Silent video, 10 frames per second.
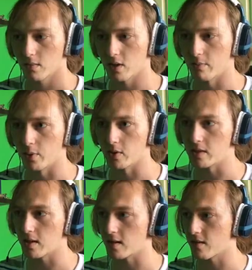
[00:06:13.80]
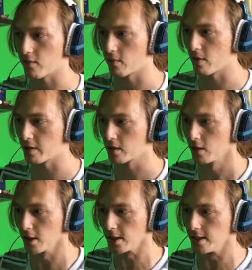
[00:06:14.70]
get a bully Tusk for a moment.
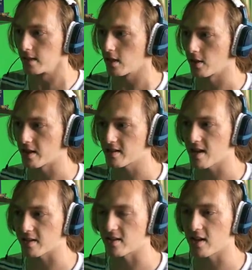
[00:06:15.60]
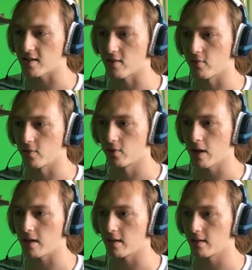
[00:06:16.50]
Oh, that's not Tusk.
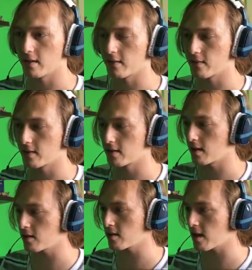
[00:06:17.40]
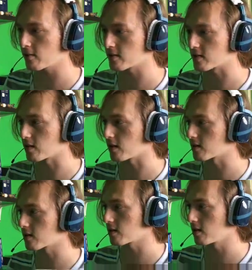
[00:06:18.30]
Wait, if the other guy was
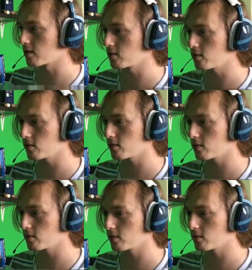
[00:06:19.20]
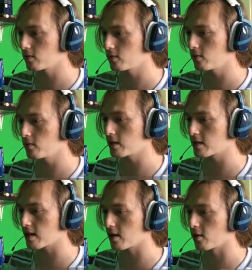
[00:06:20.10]
Tusk, then who... was...
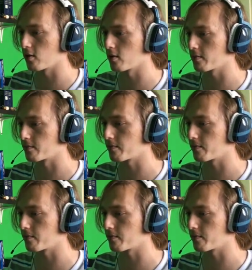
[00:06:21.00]
Oh, oh.